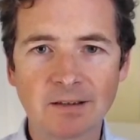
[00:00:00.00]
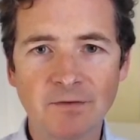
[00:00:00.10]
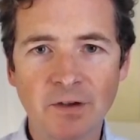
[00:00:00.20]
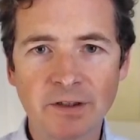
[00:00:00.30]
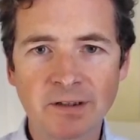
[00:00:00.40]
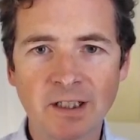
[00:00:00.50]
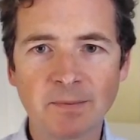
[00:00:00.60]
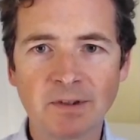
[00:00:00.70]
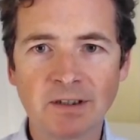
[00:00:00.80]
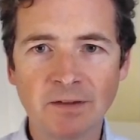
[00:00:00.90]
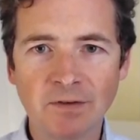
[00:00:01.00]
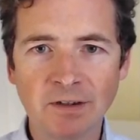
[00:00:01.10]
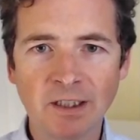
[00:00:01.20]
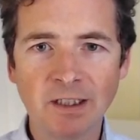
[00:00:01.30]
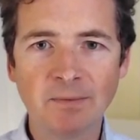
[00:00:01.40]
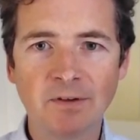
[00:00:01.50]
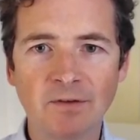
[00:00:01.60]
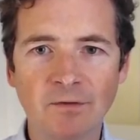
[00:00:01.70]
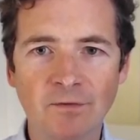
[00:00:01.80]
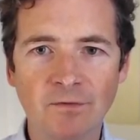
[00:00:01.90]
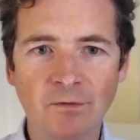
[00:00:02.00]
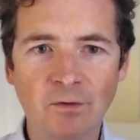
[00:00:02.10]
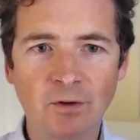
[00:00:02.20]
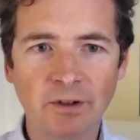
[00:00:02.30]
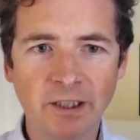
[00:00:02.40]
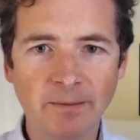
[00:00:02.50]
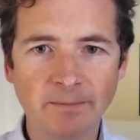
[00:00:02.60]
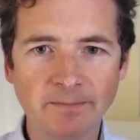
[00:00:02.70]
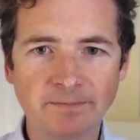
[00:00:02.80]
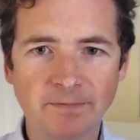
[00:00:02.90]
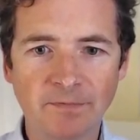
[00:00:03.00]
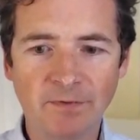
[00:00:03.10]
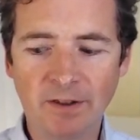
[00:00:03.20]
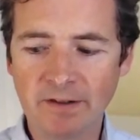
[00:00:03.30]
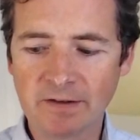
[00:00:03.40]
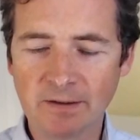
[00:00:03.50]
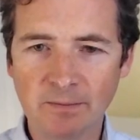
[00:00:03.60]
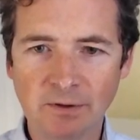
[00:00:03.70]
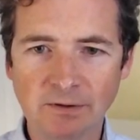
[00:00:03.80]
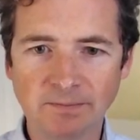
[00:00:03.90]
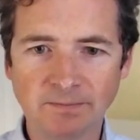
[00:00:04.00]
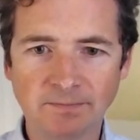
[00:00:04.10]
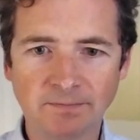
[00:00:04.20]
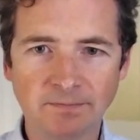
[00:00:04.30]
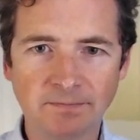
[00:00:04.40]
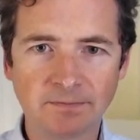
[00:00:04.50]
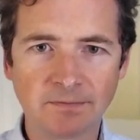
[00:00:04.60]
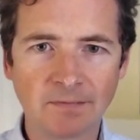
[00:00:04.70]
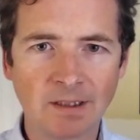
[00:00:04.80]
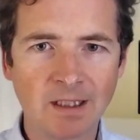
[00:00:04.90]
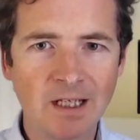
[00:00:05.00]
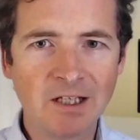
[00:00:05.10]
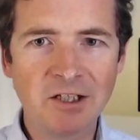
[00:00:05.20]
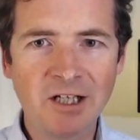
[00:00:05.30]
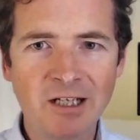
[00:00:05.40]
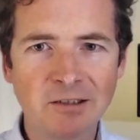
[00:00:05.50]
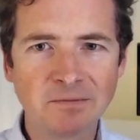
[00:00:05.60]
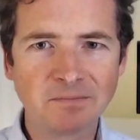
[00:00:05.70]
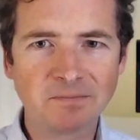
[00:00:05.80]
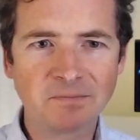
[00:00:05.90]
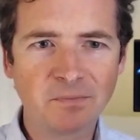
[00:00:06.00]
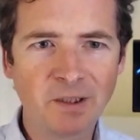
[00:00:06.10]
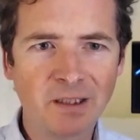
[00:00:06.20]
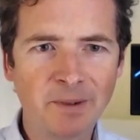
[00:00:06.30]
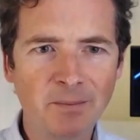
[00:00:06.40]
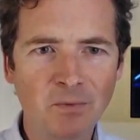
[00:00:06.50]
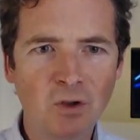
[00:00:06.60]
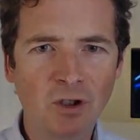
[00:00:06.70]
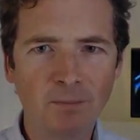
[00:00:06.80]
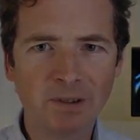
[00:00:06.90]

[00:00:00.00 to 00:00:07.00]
So first name, given name, forename. Very simple. Now, a little bit more